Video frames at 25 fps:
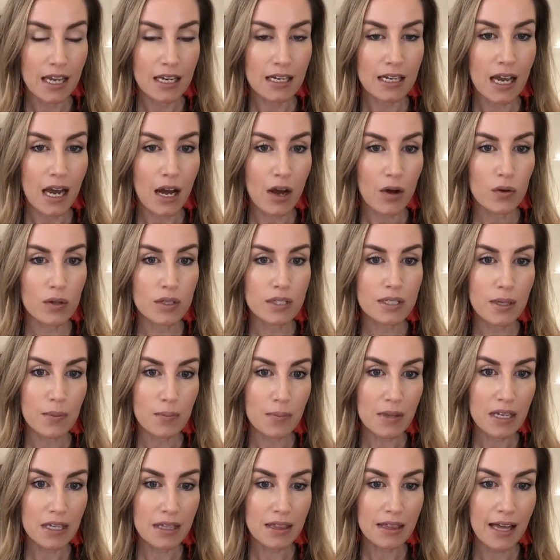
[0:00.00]
Now,
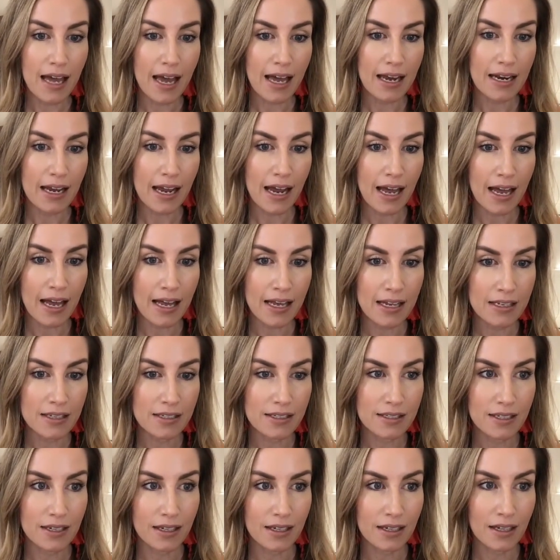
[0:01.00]
something that
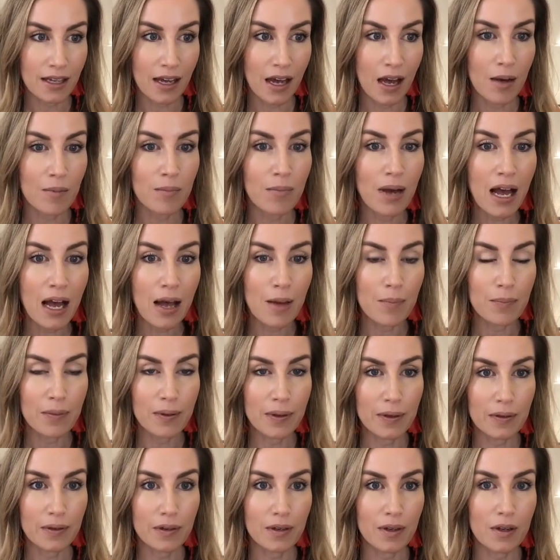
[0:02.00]
has come up
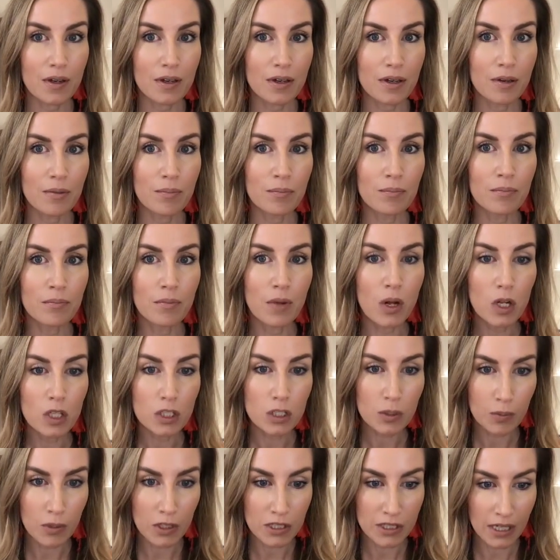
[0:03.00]

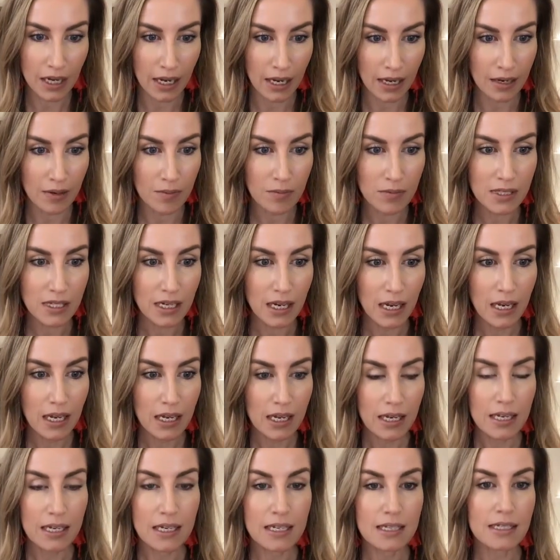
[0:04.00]
multiple times
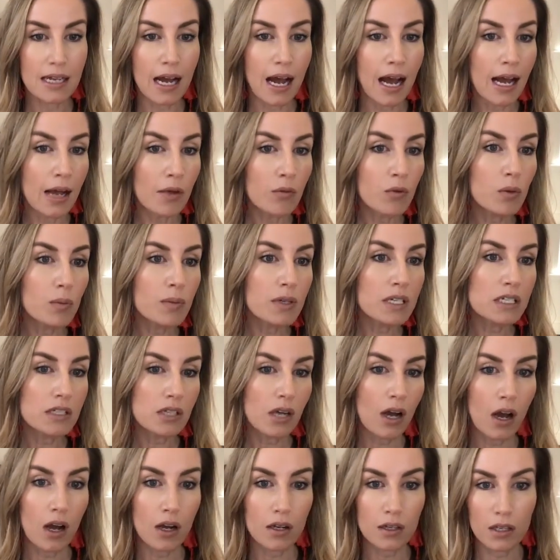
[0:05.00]
is I will be
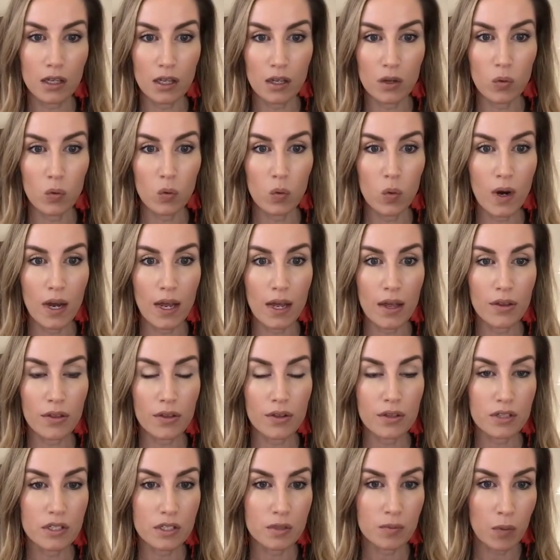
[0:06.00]
talking
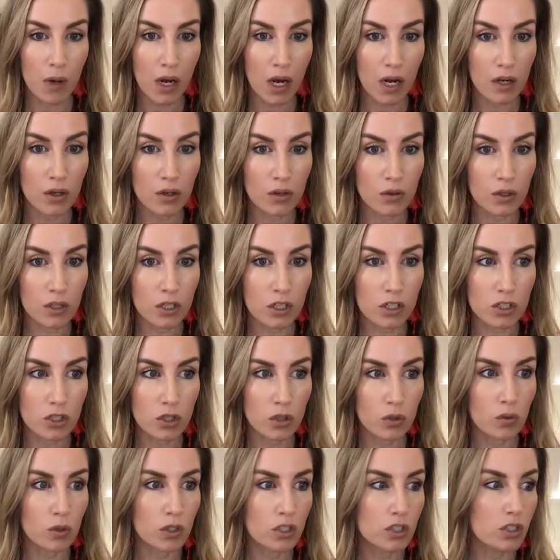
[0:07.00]
with spa owners
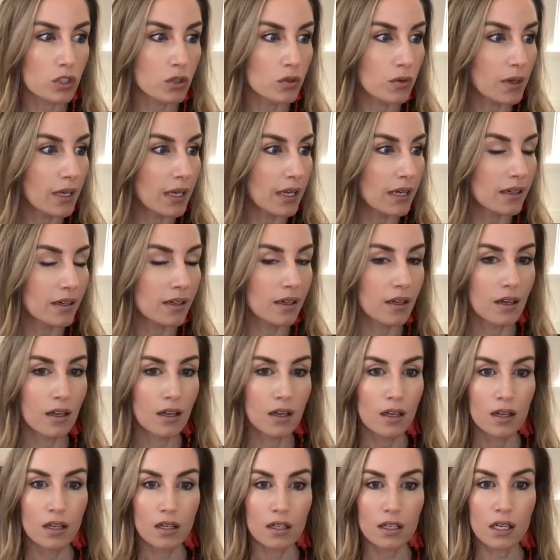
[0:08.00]
who are doing,
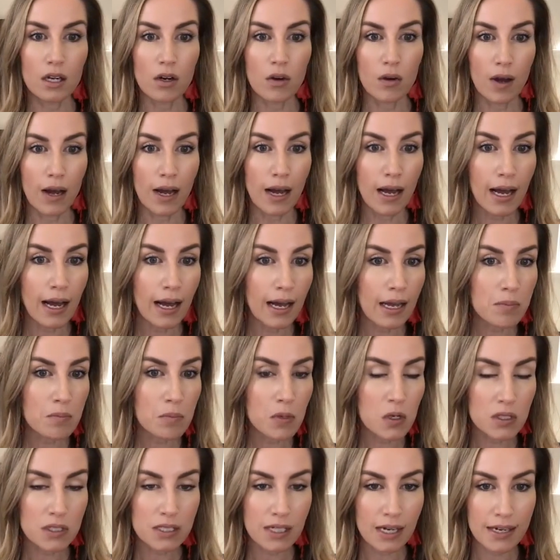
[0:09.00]
high
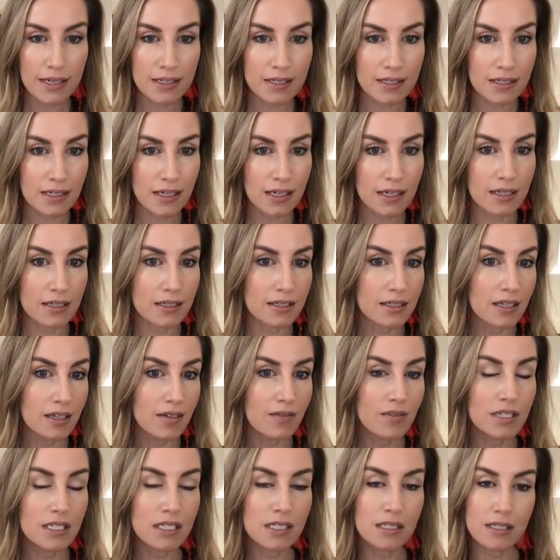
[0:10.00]
multi-six,
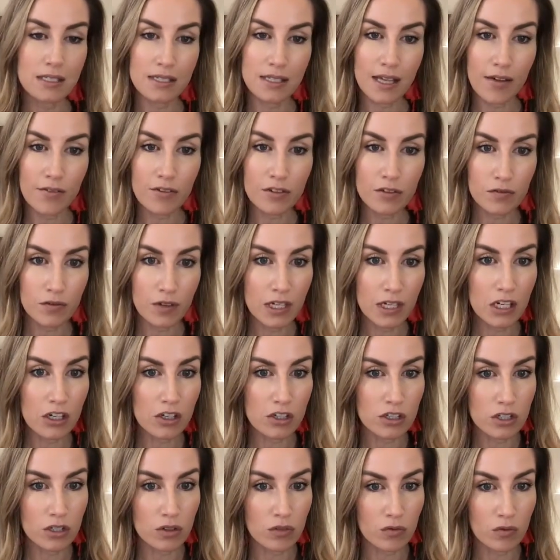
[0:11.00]
even seven
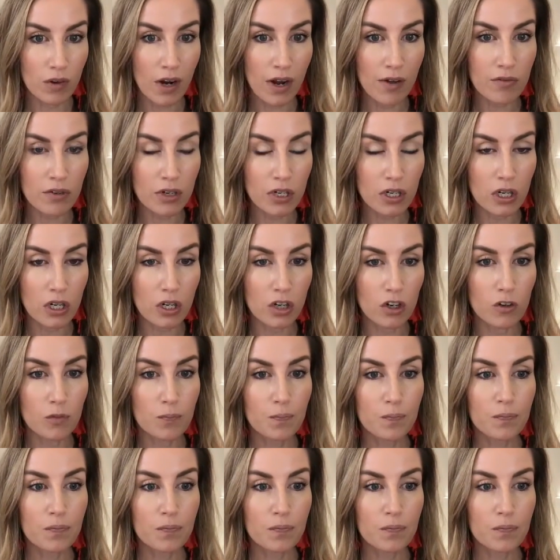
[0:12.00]
figures in revenue,